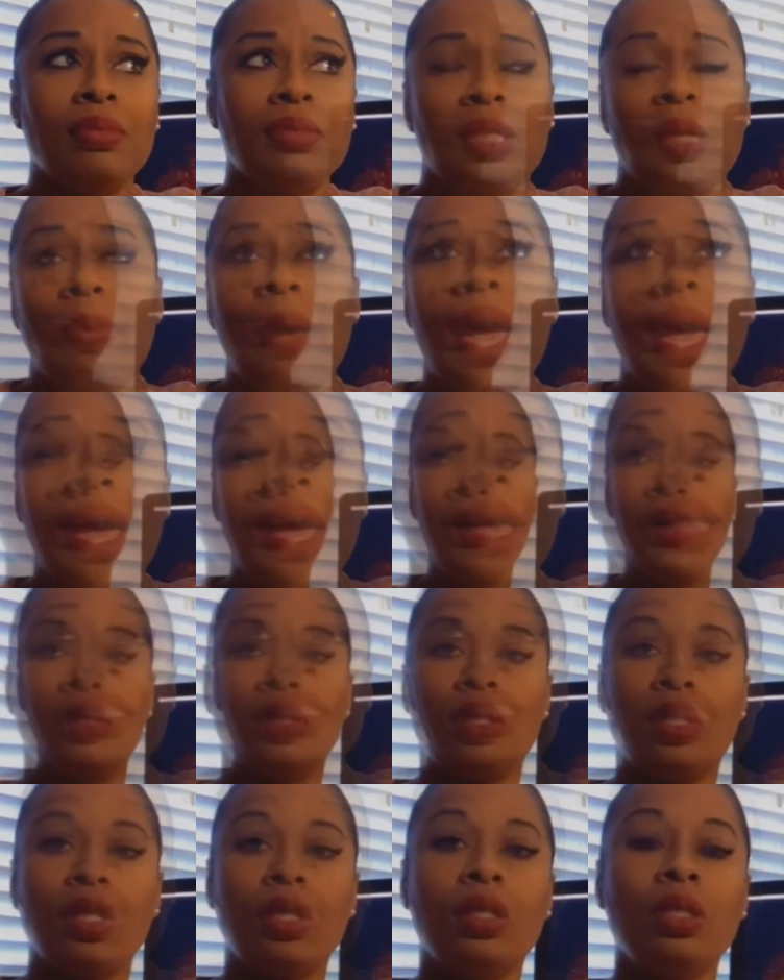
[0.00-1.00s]
to
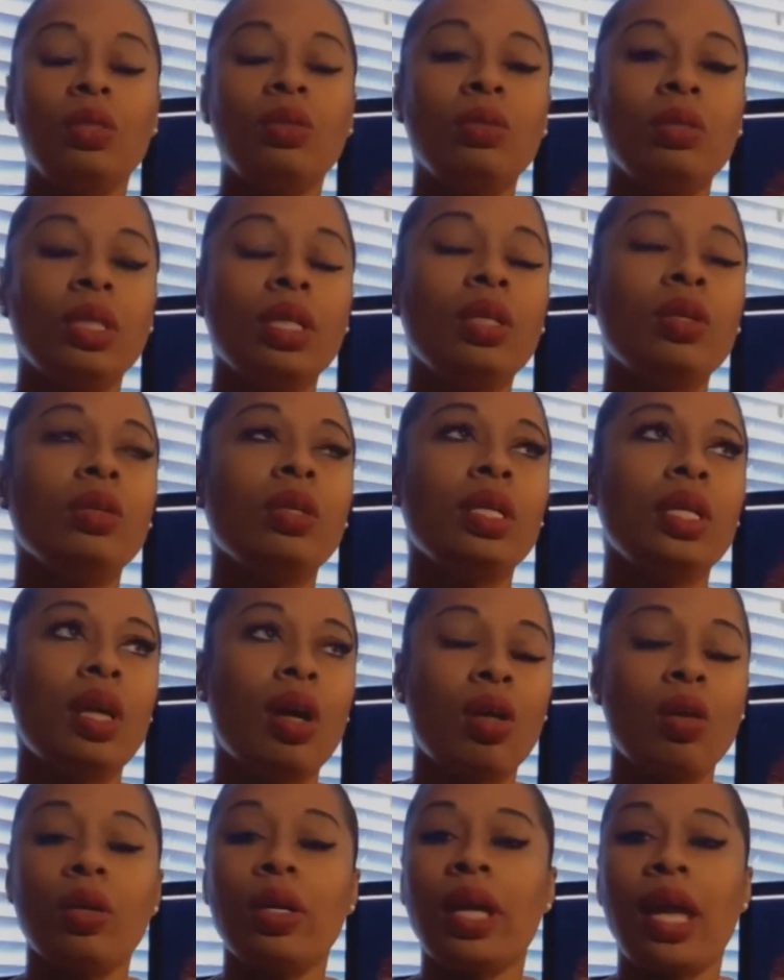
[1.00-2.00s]
pass you literally
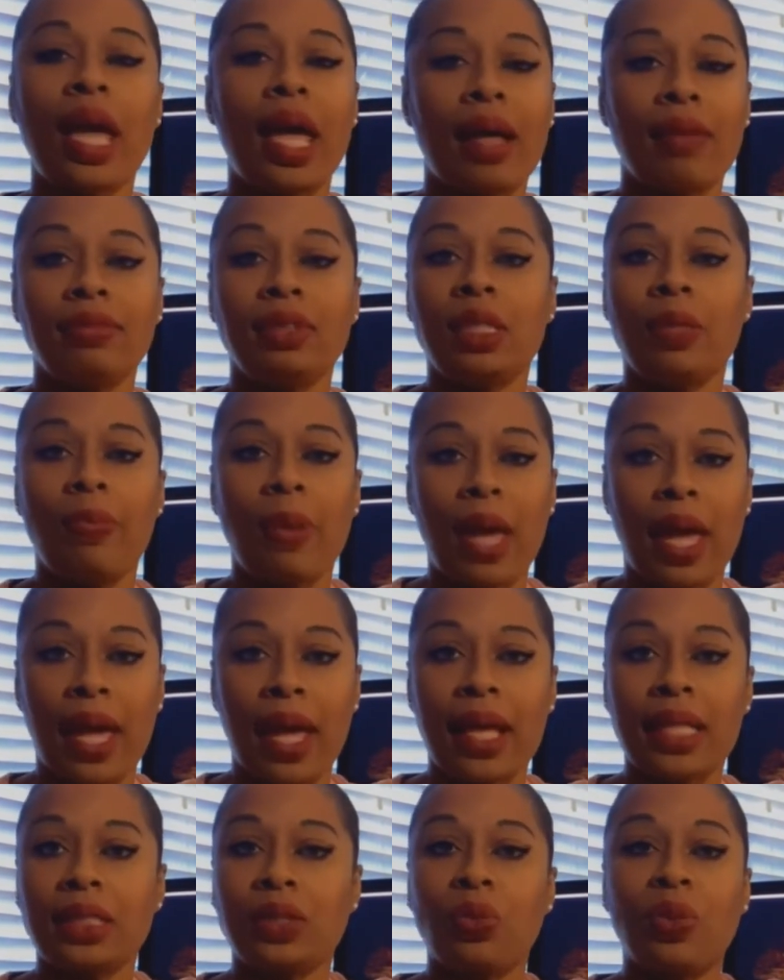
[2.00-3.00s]
only have to
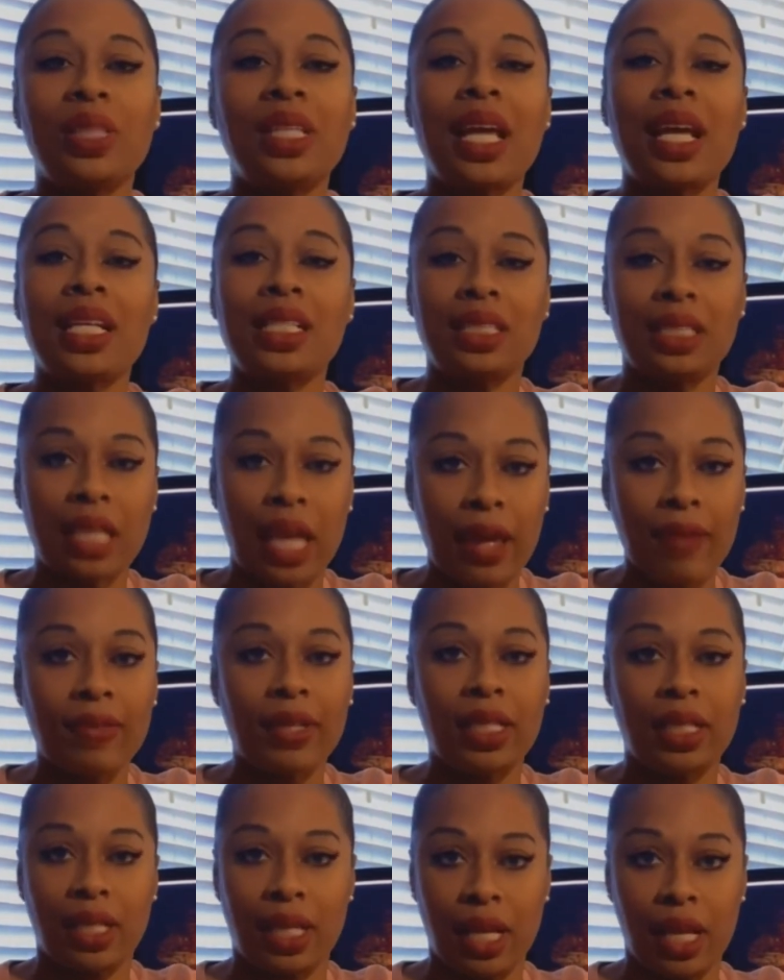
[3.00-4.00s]
pass with a
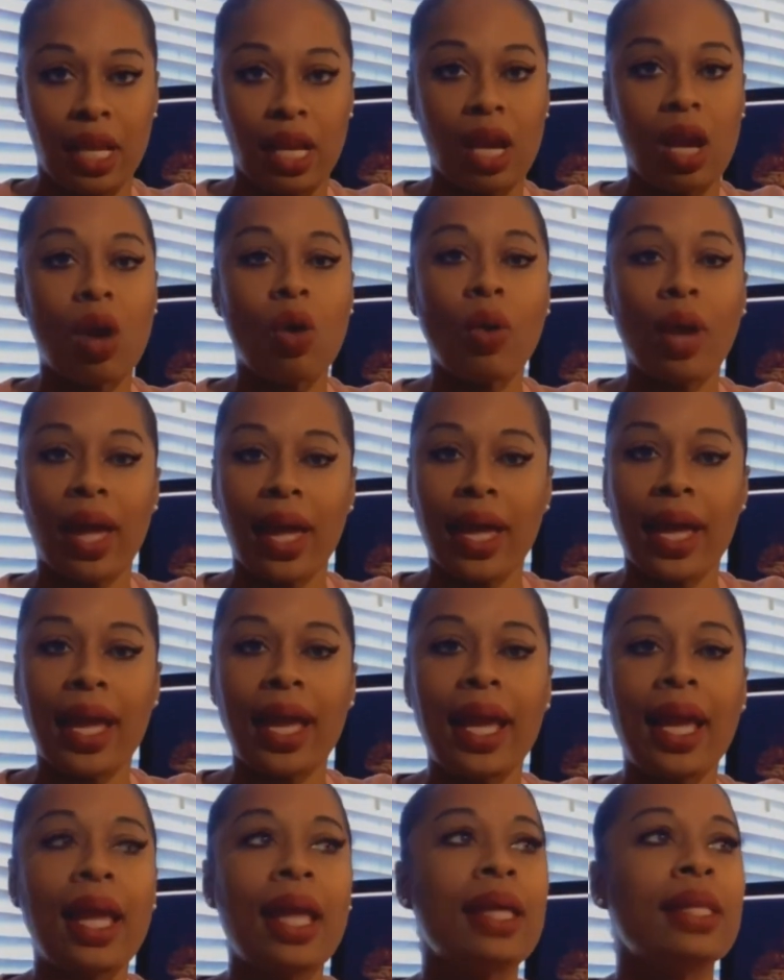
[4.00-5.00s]
70
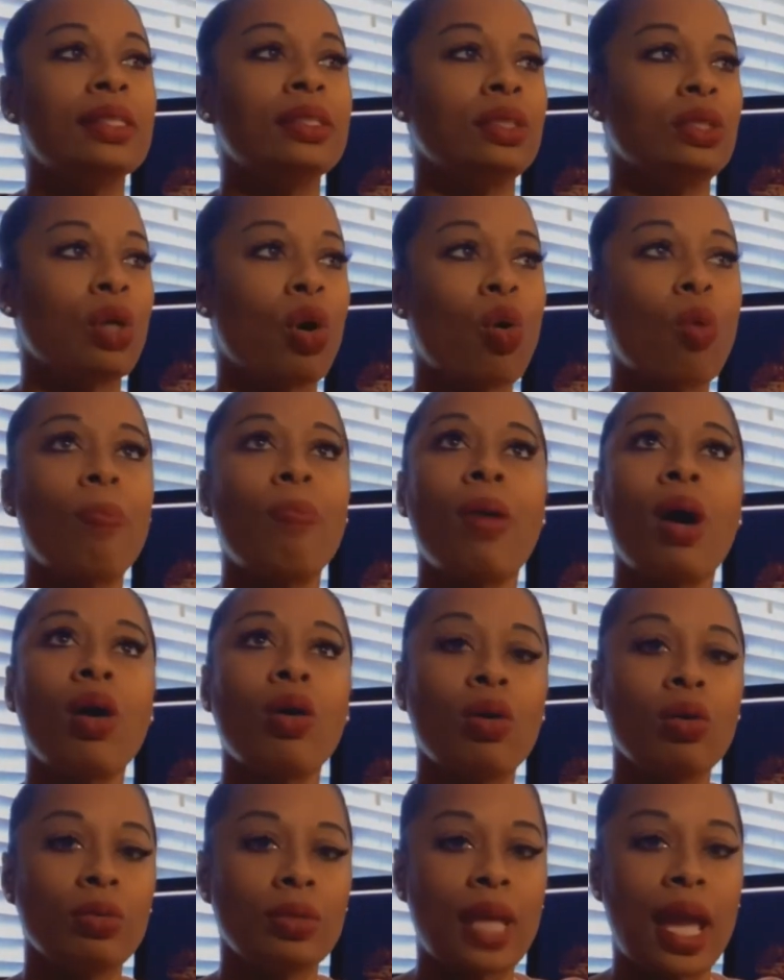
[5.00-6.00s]
okay so
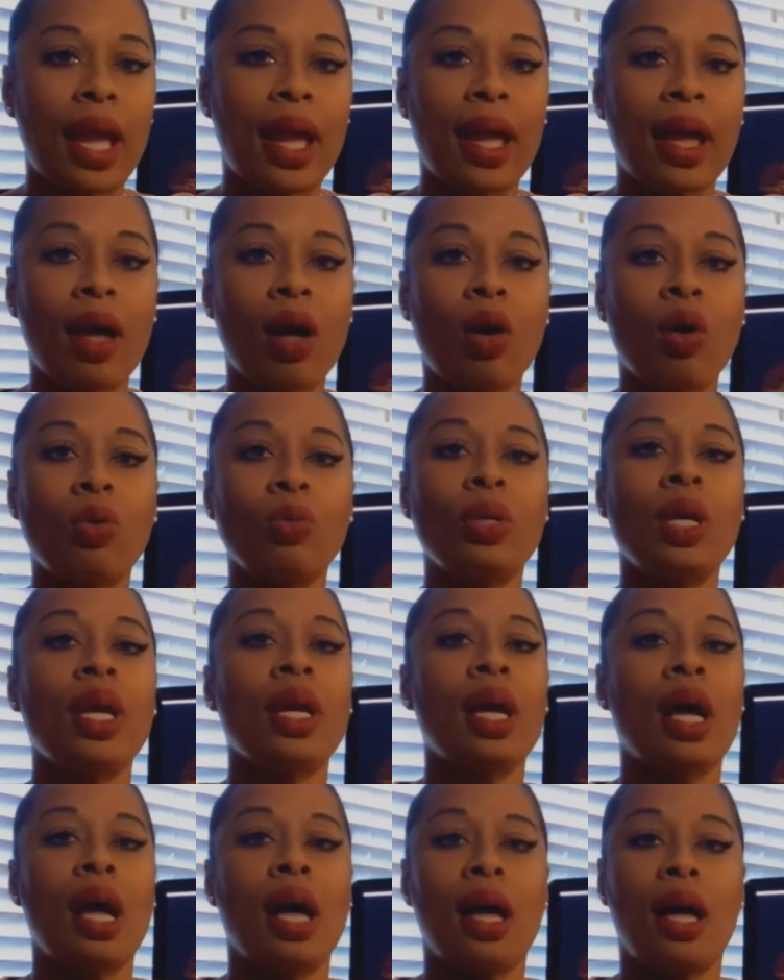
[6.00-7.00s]
buckle down
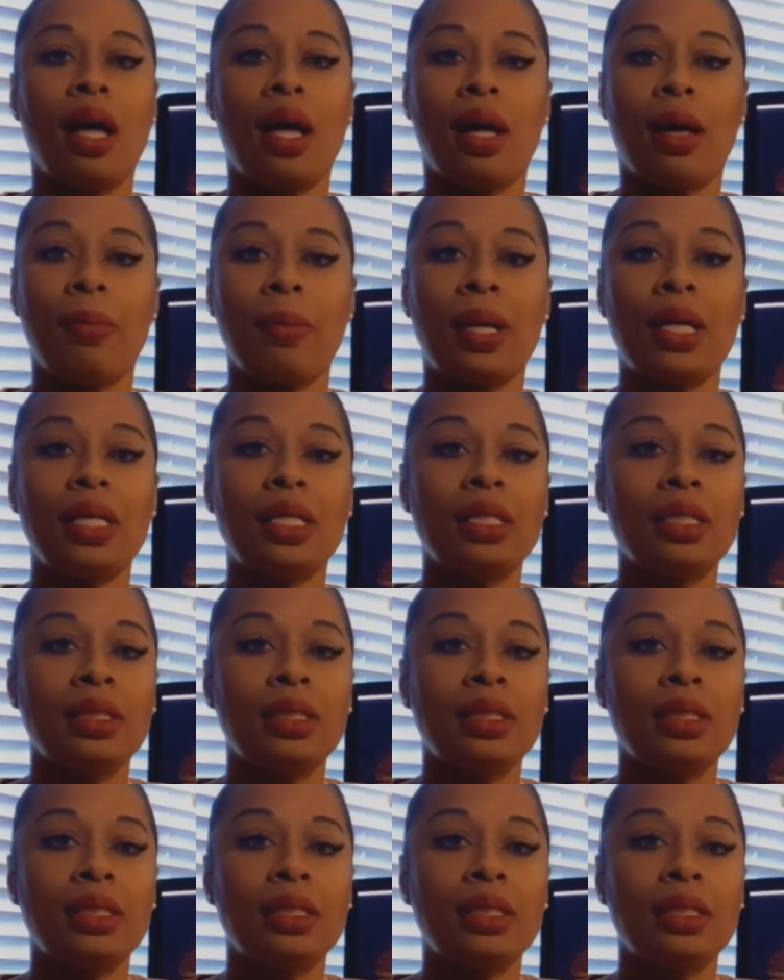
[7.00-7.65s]
um,